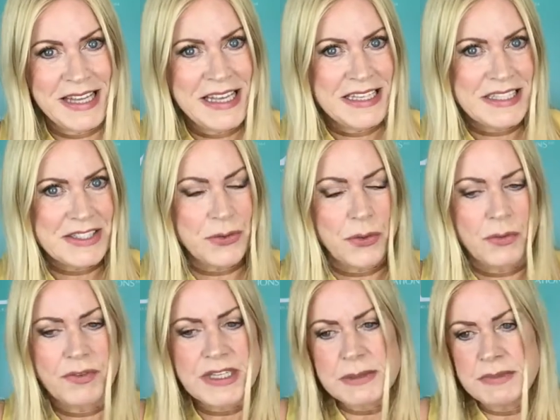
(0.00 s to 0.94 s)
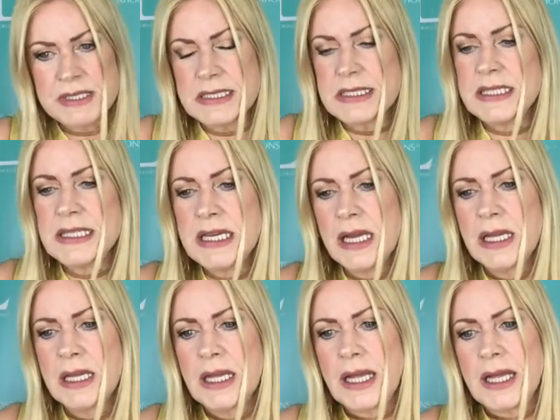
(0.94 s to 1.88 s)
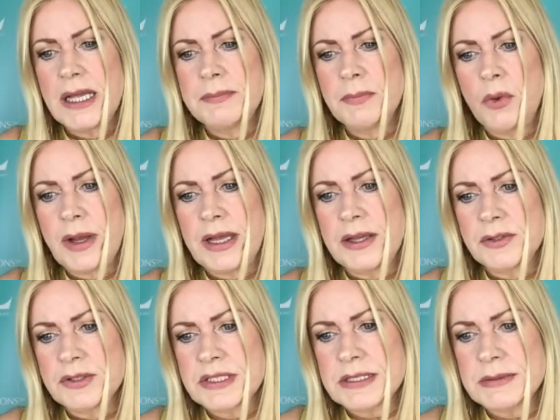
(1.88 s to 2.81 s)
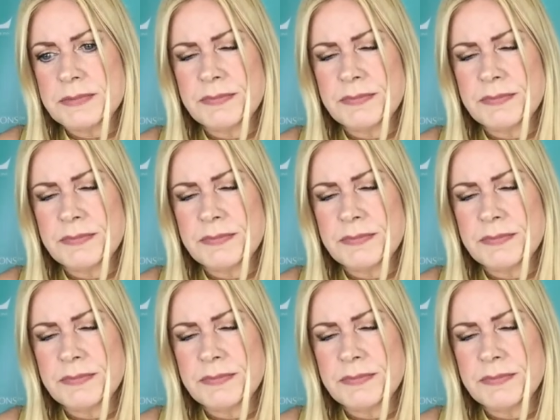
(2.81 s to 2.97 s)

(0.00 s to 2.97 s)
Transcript: So vitamin C, what else?